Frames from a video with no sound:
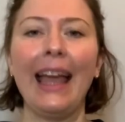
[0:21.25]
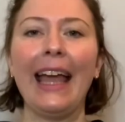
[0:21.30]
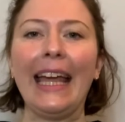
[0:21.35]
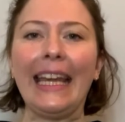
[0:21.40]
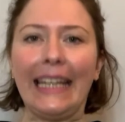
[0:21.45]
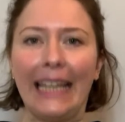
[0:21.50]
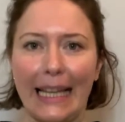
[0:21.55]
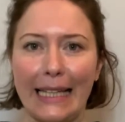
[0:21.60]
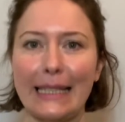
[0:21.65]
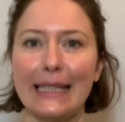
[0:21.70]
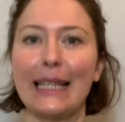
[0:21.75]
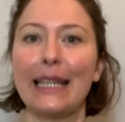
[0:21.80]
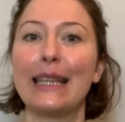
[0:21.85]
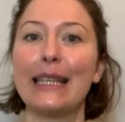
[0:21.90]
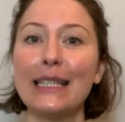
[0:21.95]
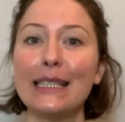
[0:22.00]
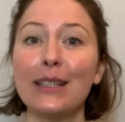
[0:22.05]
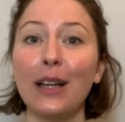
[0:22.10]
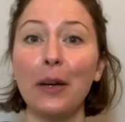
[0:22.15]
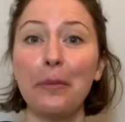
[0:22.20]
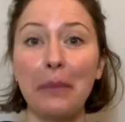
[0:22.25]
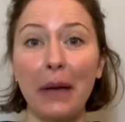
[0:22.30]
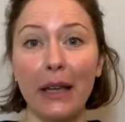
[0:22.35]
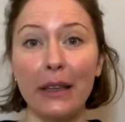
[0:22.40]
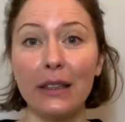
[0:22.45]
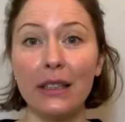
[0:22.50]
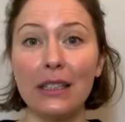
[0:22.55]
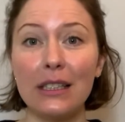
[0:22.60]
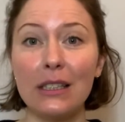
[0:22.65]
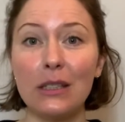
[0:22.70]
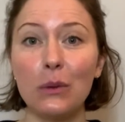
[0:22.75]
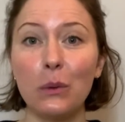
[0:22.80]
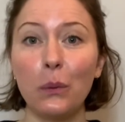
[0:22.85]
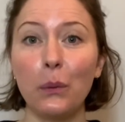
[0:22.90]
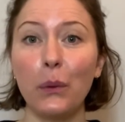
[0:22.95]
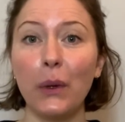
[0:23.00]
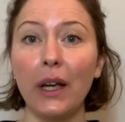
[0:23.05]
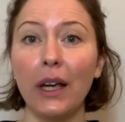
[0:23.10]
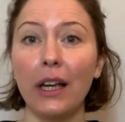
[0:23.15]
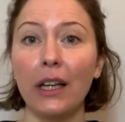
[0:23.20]
Yes, these are methods
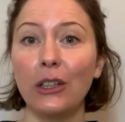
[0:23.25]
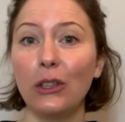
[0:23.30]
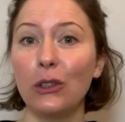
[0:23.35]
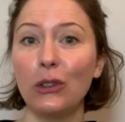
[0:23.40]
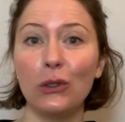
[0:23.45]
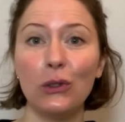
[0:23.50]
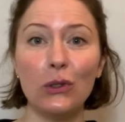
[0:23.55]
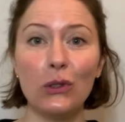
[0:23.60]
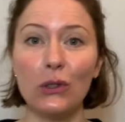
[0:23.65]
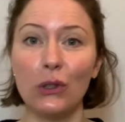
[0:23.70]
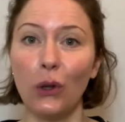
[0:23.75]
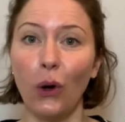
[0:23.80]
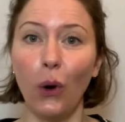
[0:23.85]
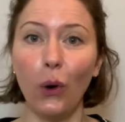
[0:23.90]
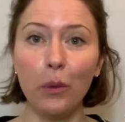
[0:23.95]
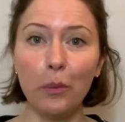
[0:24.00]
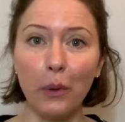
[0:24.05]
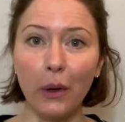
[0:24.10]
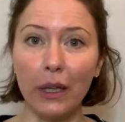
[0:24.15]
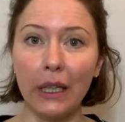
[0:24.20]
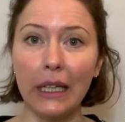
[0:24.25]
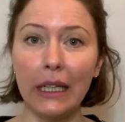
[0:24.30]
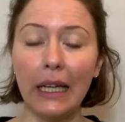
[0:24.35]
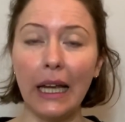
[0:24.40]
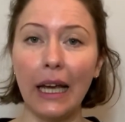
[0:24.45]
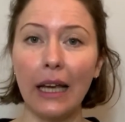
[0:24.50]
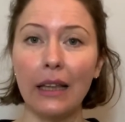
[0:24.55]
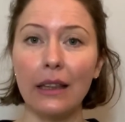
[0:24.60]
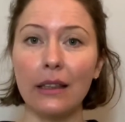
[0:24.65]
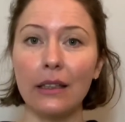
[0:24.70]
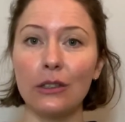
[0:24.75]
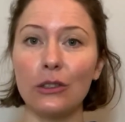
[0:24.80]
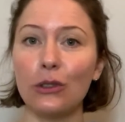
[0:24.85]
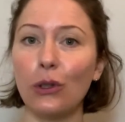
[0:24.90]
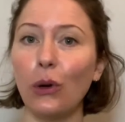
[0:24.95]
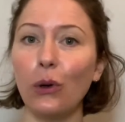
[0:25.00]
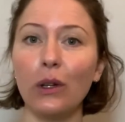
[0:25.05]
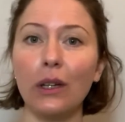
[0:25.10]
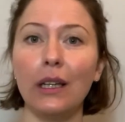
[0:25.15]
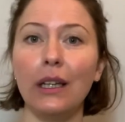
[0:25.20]
where you use your whole body and the
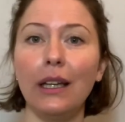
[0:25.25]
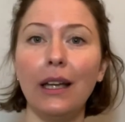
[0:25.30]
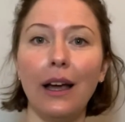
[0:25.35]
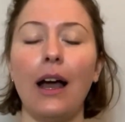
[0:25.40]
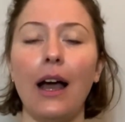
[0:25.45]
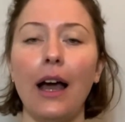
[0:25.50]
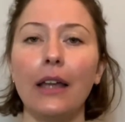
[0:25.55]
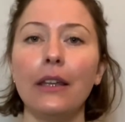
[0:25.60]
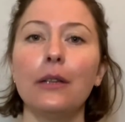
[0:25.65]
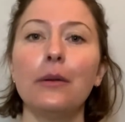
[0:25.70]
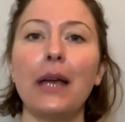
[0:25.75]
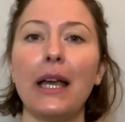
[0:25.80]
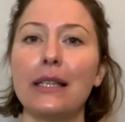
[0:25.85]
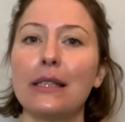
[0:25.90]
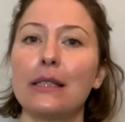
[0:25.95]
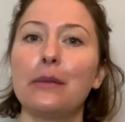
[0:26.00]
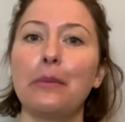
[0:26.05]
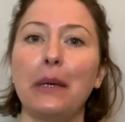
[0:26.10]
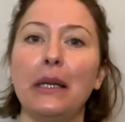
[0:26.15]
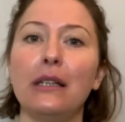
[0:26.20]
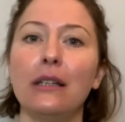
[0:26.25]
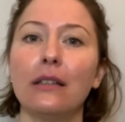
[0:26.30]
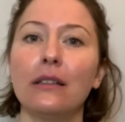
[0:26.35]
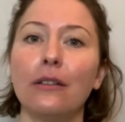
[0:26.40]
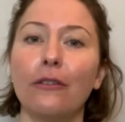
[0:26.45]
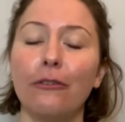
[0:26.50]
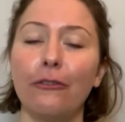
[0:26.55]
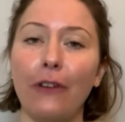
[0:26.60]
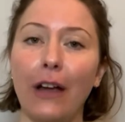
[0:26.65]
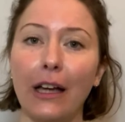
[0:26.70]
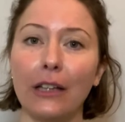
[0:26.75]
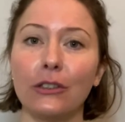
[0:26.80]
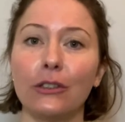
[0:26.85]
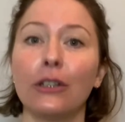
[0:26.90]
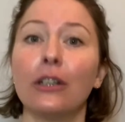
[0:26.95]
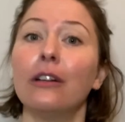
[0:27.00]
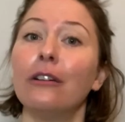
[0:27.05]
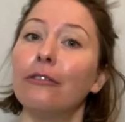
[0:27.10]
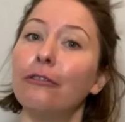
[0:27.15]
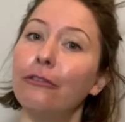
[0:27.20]
totally underestimated
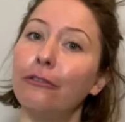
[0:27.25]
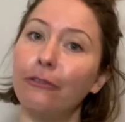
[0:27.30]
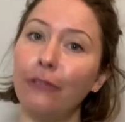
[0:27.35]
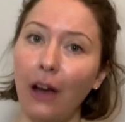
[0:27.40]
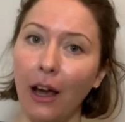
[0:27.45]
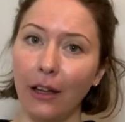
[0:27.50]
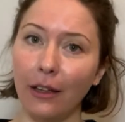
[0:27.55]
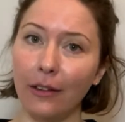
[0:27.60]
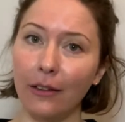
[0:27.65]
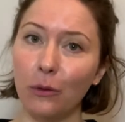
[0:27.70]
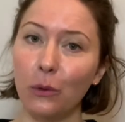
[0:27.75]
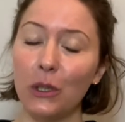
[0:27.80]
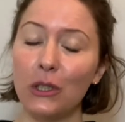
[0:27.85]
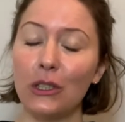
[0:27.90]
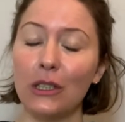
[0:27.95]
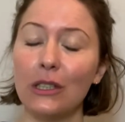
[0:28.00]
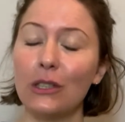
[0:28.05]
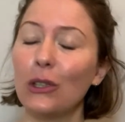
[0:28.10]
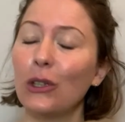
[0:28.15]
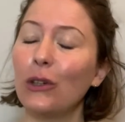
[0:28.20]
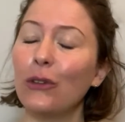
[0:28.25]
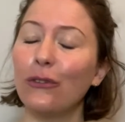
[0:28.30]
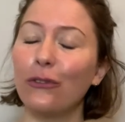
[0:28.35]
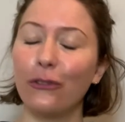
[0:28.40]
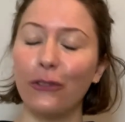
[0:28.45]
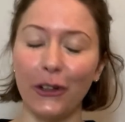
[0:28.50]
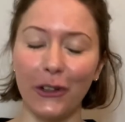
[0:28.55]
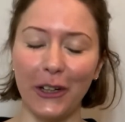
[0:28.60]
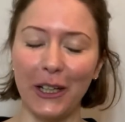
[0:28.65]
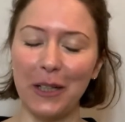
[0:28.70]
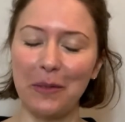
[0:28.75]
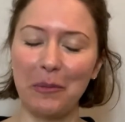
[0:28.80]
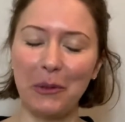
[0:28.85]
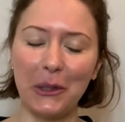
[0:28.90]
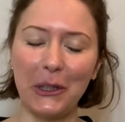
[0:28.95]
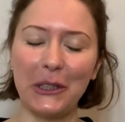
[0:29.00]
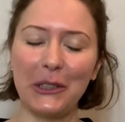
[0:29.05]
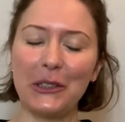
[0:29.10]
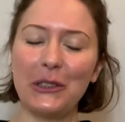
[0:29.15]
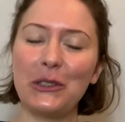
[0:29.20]
factor fun, which is very
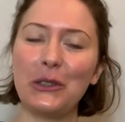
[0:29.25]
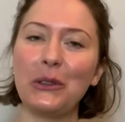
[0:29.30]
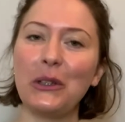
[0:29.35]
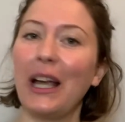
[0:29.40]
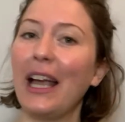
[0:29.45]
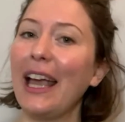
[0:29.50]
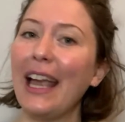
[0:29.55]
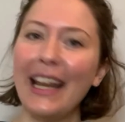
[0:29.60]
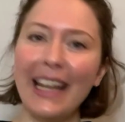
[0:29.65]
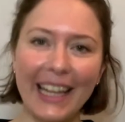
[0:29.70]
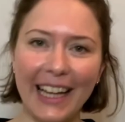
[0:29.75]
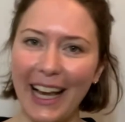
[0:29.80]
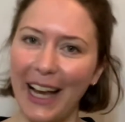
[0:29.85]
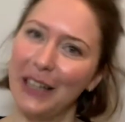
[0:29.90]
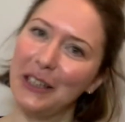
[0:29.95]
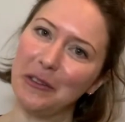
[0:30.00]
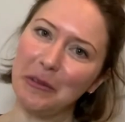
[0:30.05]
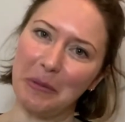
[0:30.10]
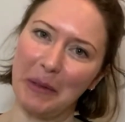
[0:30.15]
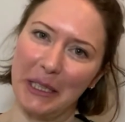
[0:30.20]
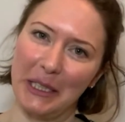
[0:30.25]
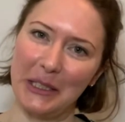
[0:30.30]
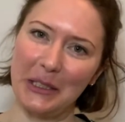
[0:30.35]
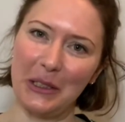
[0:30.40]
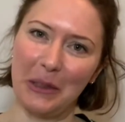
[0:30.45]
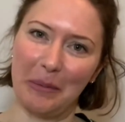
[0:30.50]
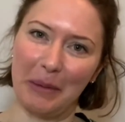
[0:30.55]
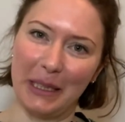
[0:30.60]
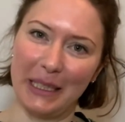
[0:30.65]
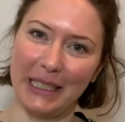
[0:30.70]
important to any kind of brainstorming